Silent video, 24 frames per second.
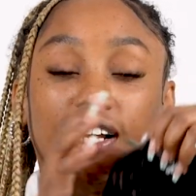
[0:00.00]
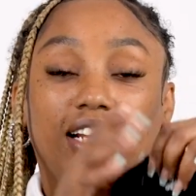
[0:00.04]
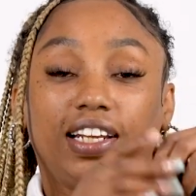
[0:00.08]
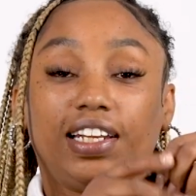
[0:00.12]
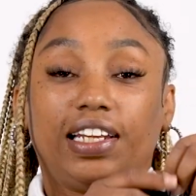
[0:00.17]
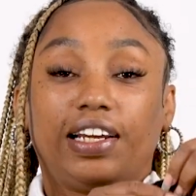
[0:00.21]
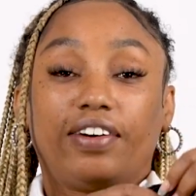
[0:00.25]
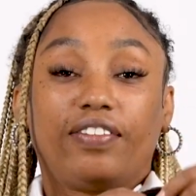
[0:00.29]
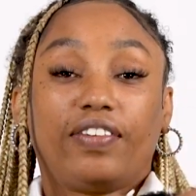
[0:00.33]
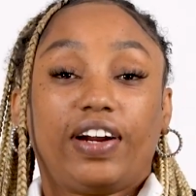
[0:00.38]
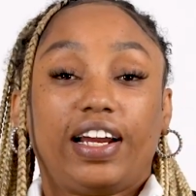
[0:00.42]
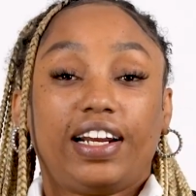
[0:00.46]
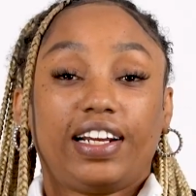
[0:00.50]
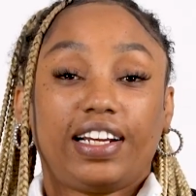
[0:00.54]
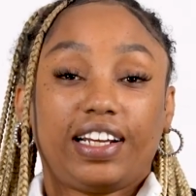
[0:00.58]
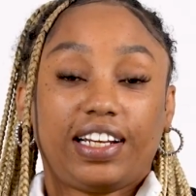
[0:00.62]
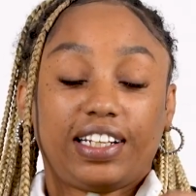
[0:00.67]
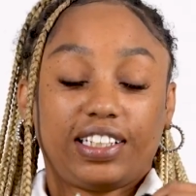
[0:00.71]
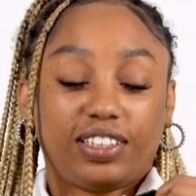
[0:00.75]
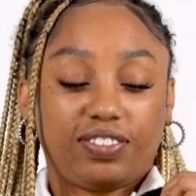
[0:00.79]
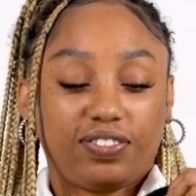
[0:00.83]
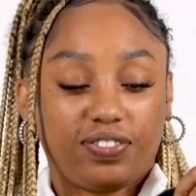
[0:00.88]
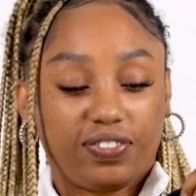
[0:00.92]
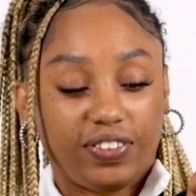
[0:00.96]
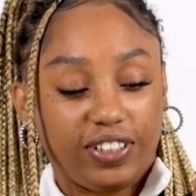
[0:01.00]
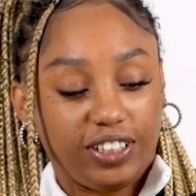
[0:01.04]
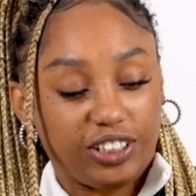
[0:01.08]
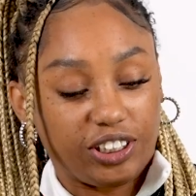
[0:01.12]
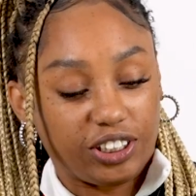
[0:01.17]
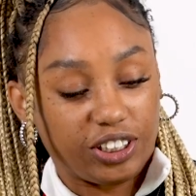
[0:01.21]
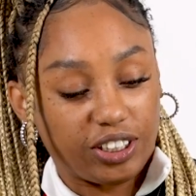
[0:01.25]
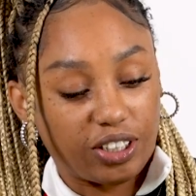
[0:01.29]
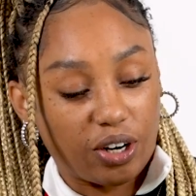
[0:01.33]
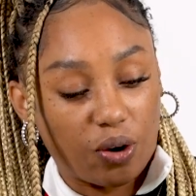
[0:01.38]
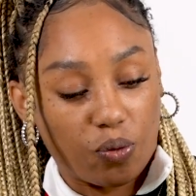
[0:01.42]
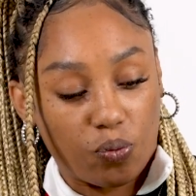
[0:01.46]
Loretta is
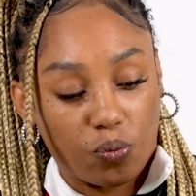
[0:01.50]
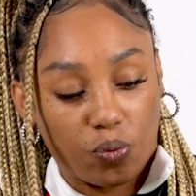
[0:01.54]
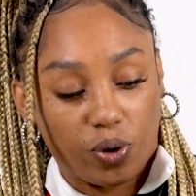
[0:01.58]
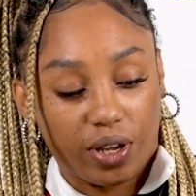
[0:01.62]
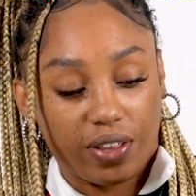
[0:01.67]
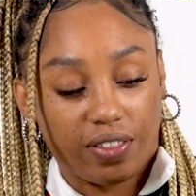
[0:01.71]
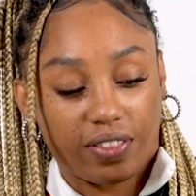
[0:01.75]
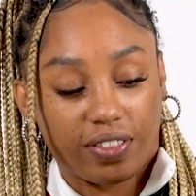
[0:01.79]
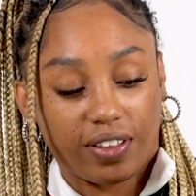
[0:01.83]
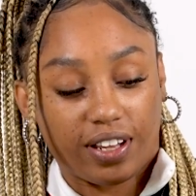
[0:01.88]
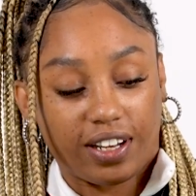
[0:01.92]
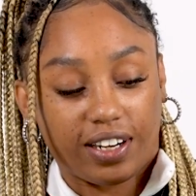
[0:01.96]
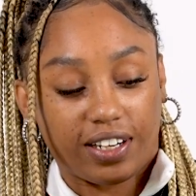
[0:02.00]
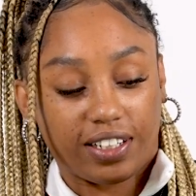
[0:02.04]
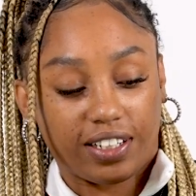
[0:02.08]
featured with an